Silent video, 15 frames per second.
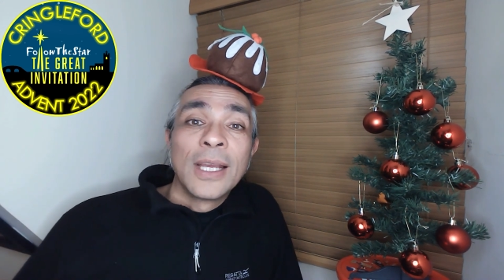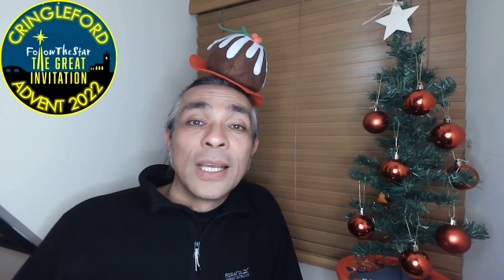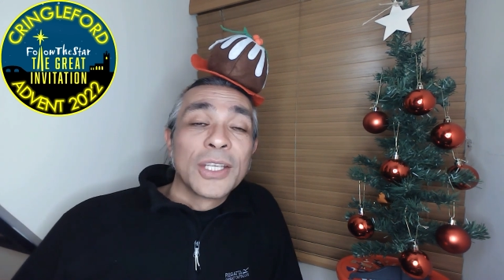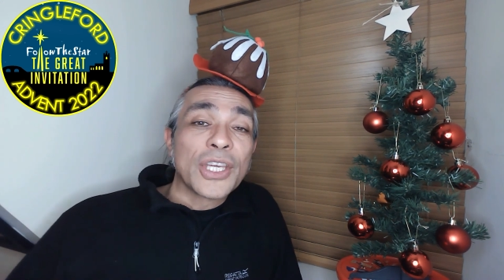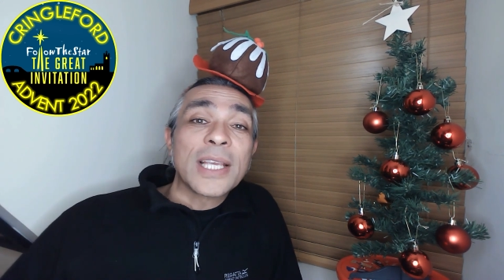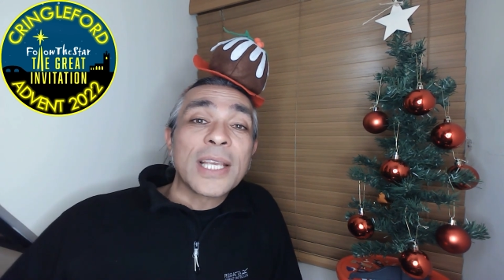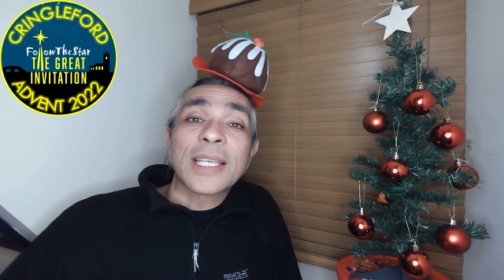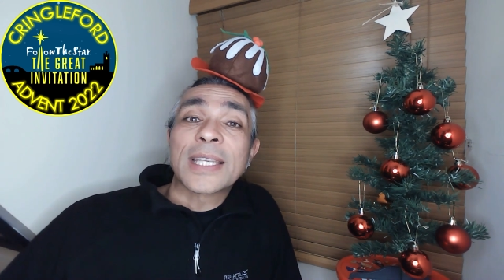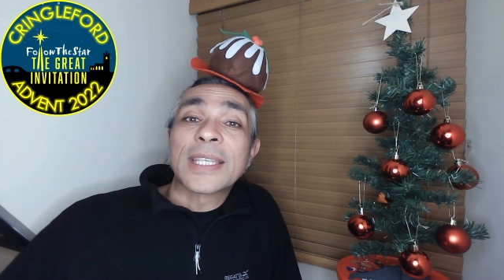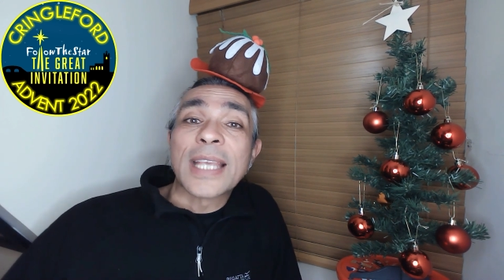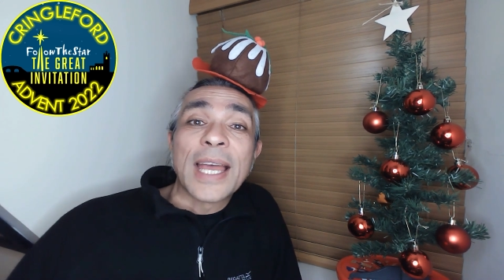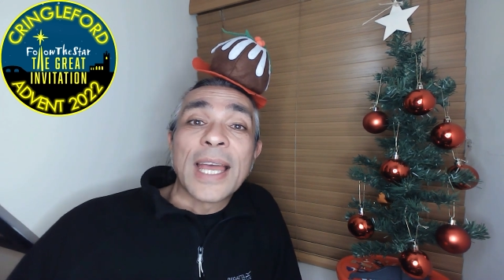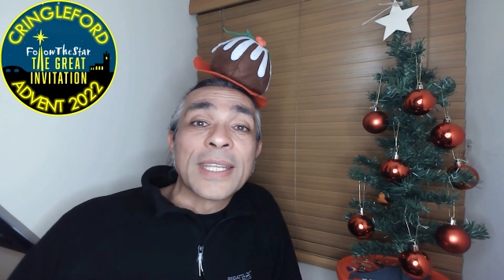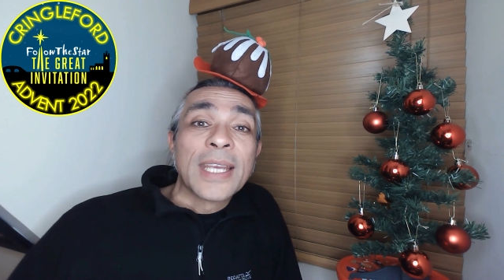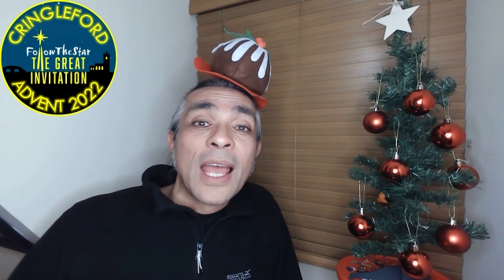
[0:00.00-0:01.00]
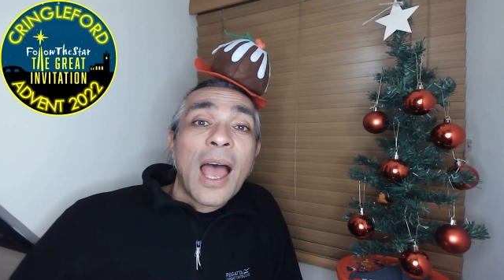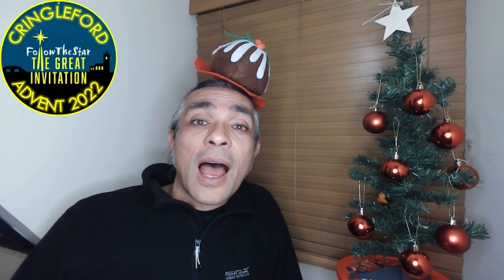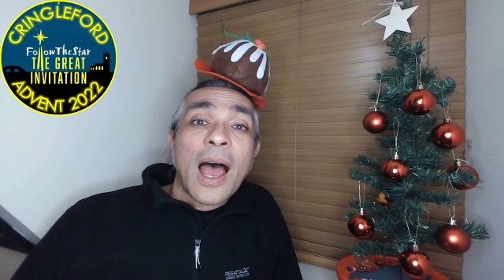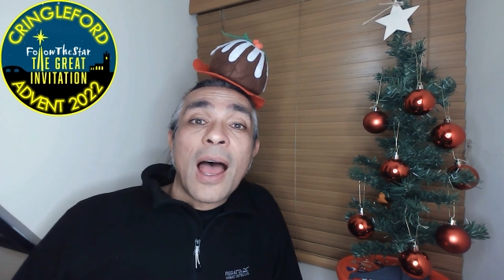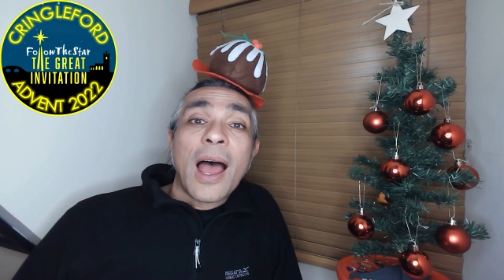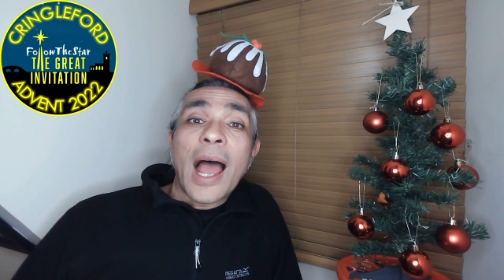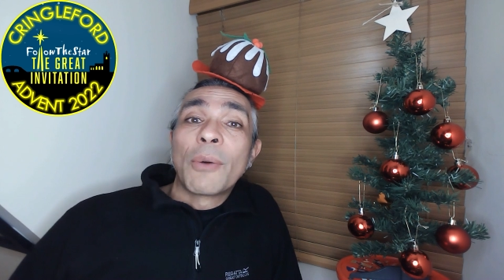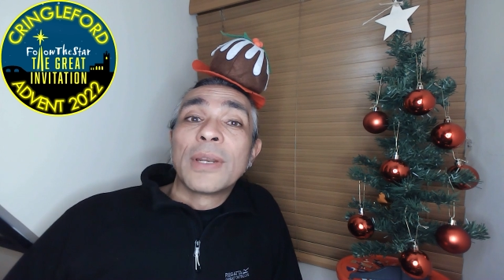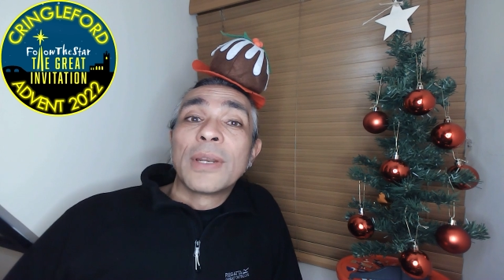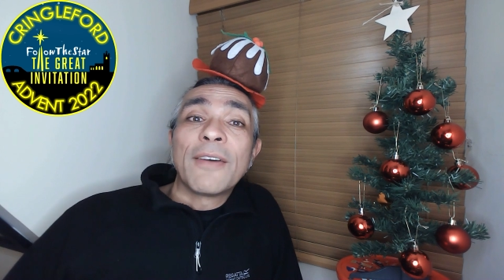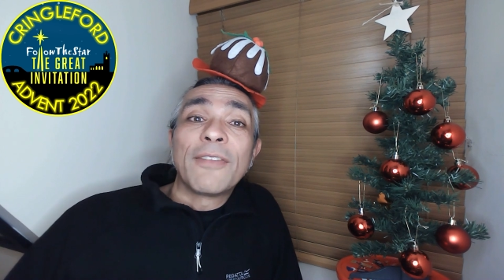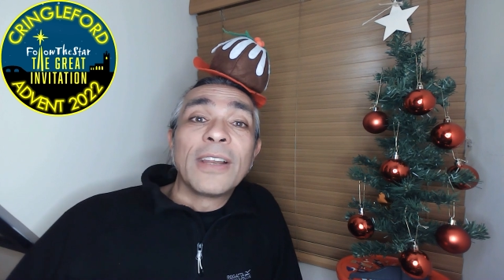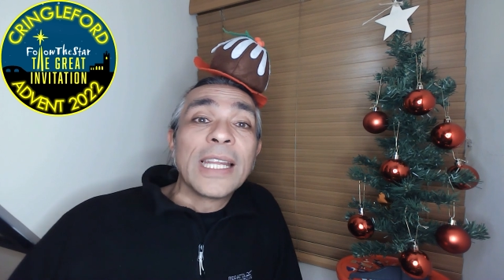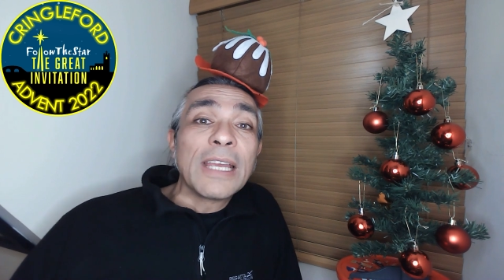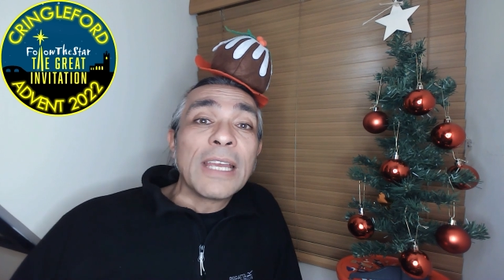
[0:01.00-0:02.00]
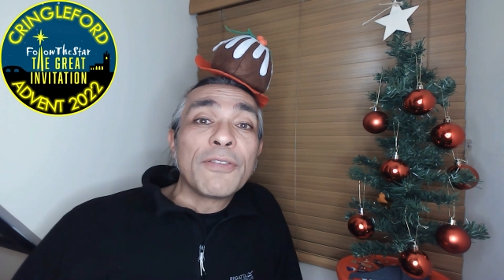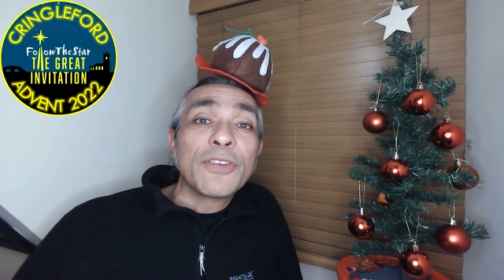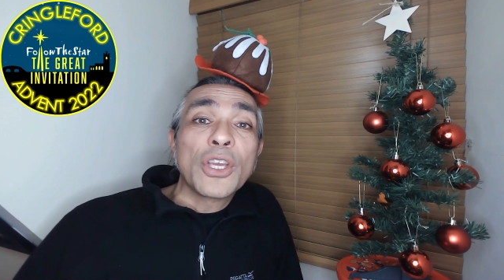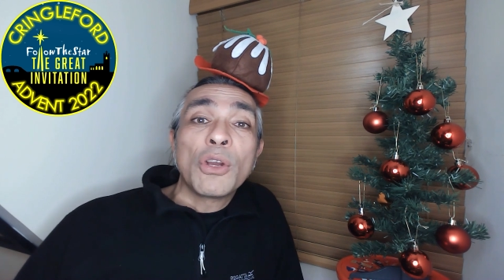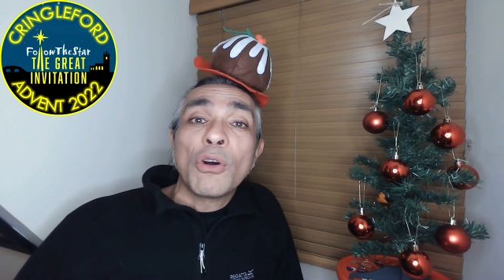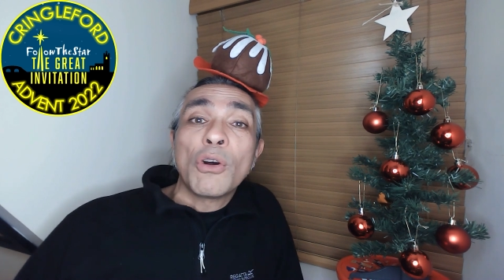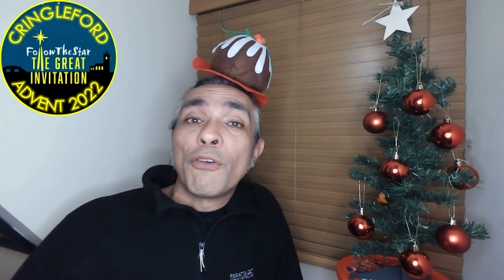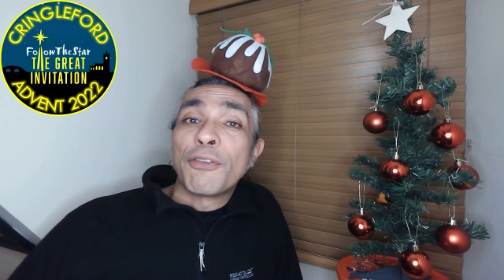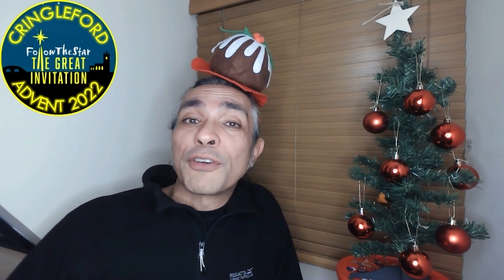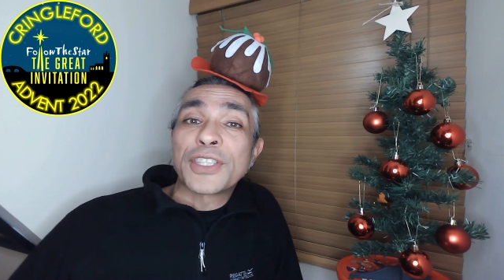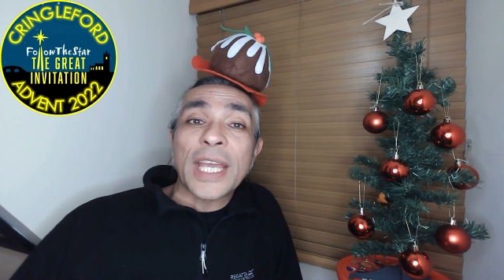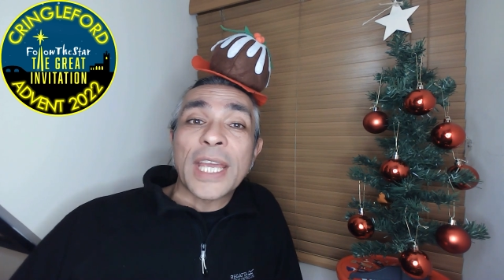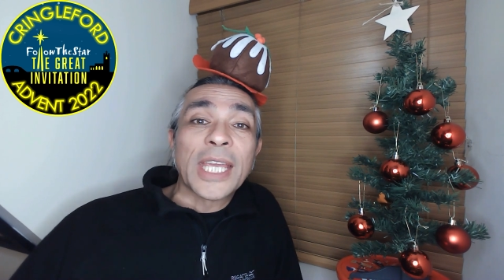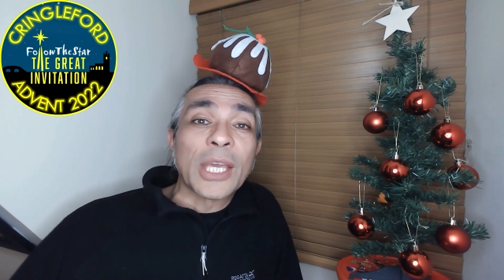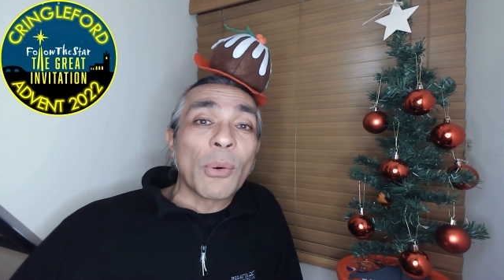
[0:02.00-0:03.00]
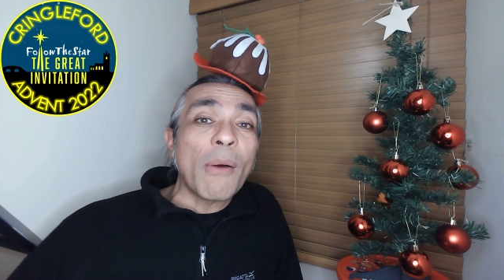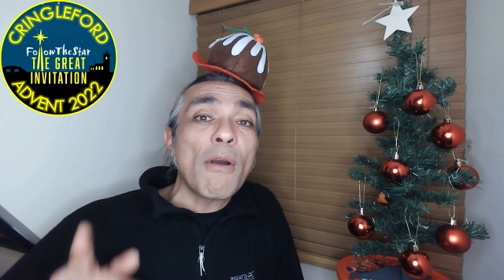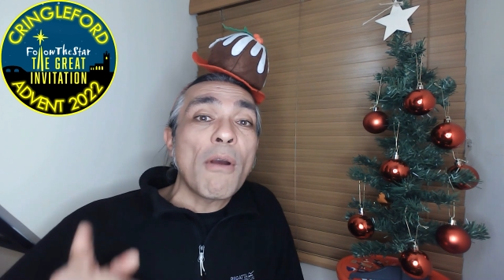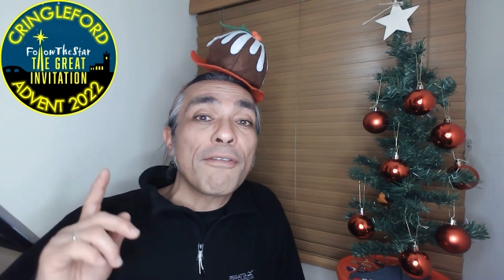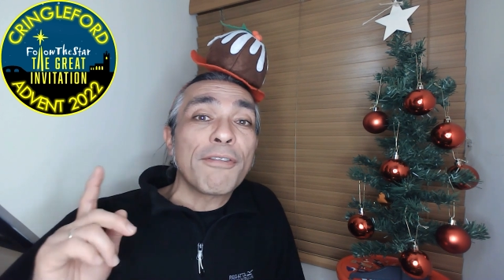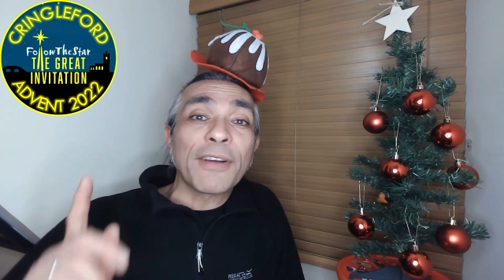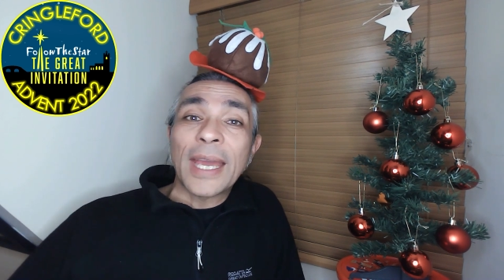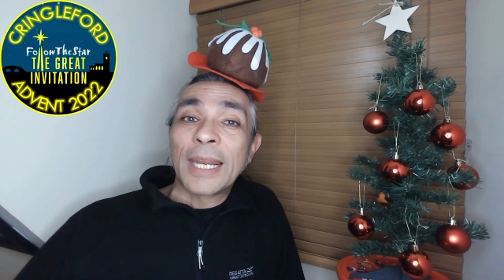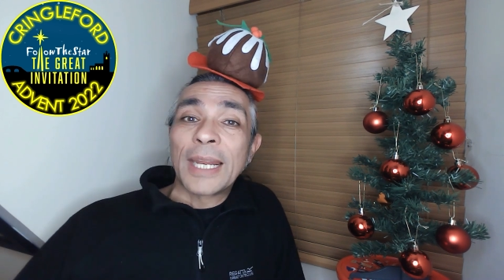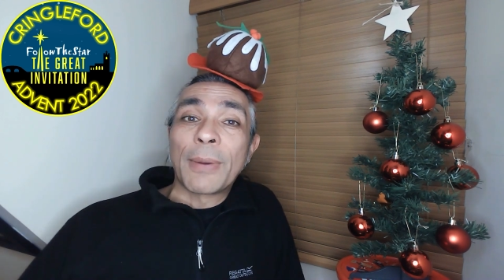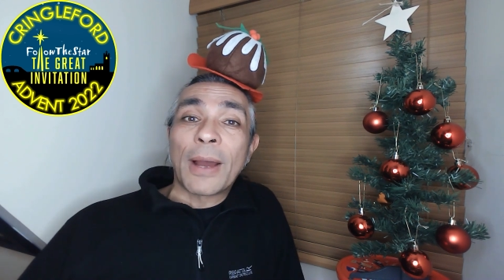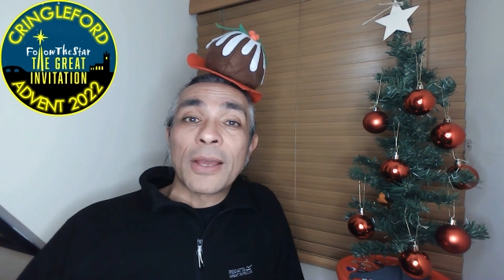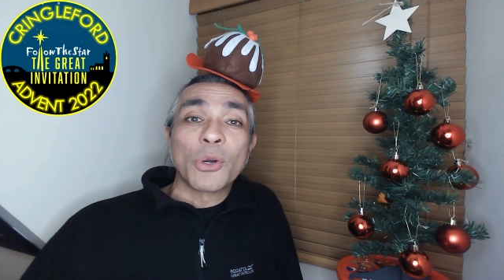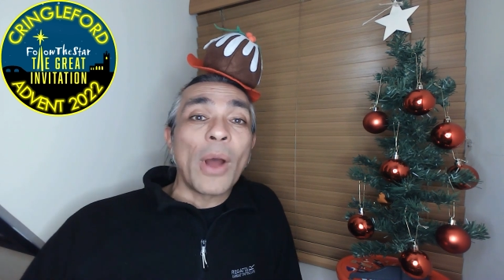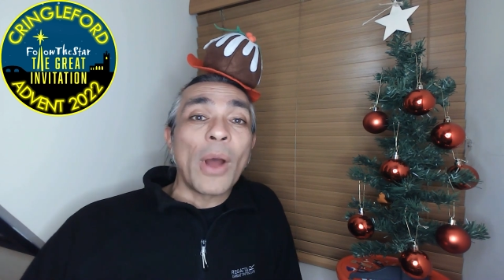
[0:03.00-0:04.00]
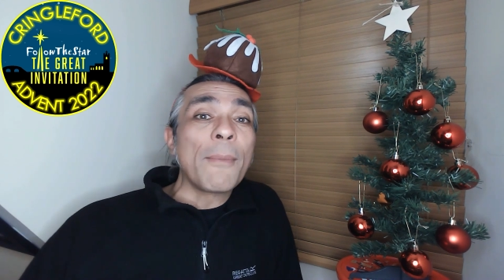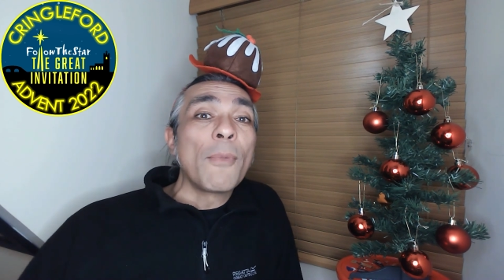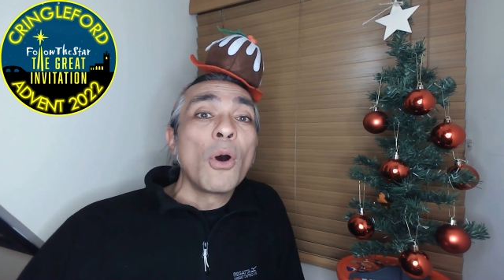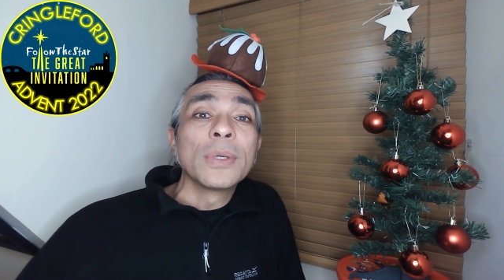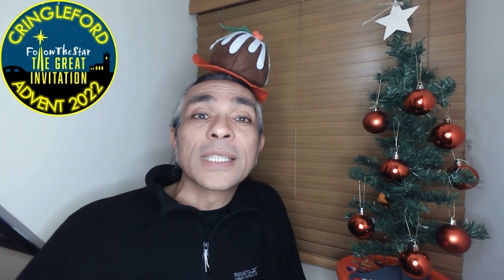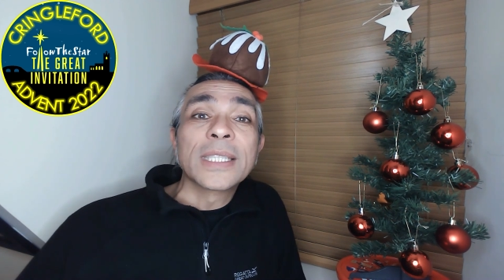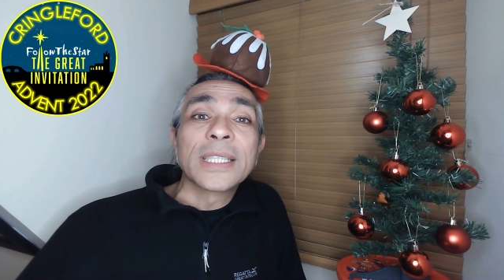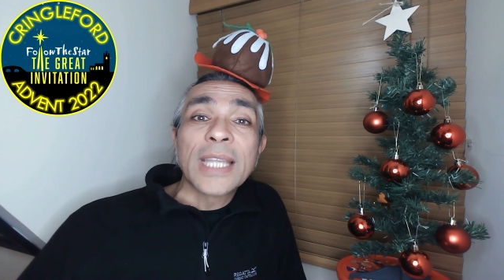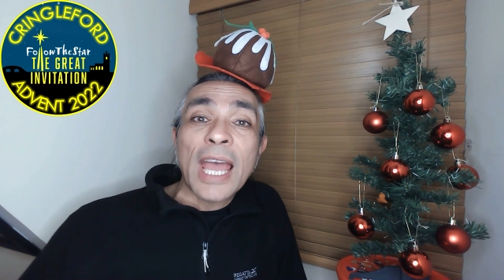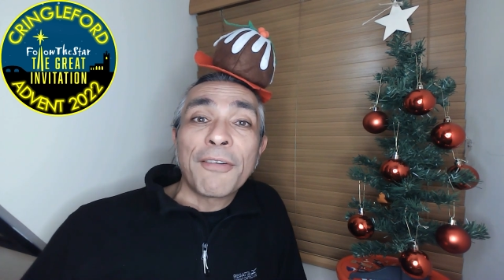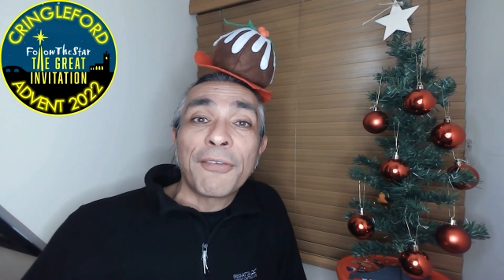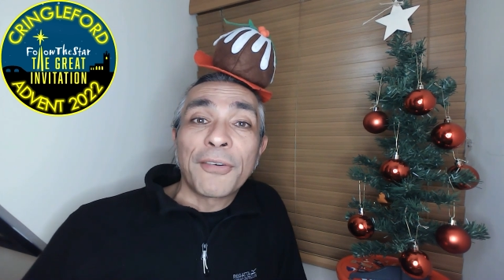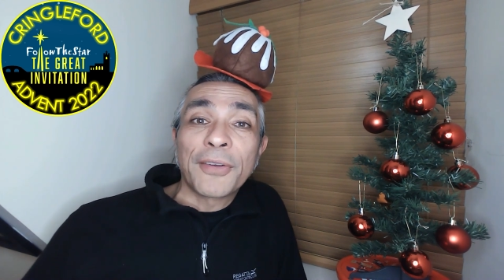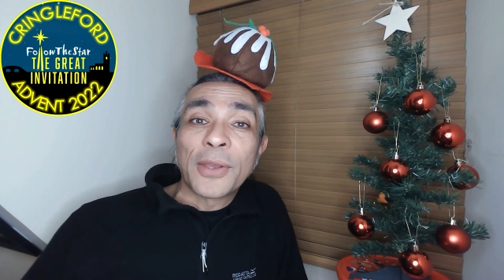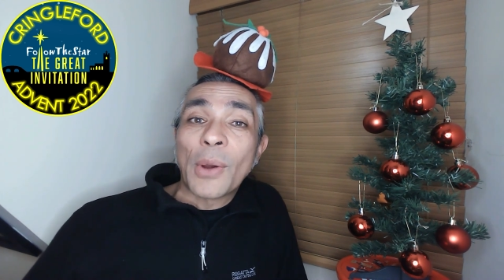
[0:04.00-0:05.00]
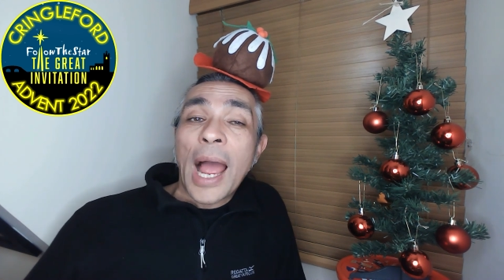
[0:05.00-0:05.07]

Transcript: Jesus said, uh, I will never leave you or forsake you. I won't forget about you. I'm always there for you.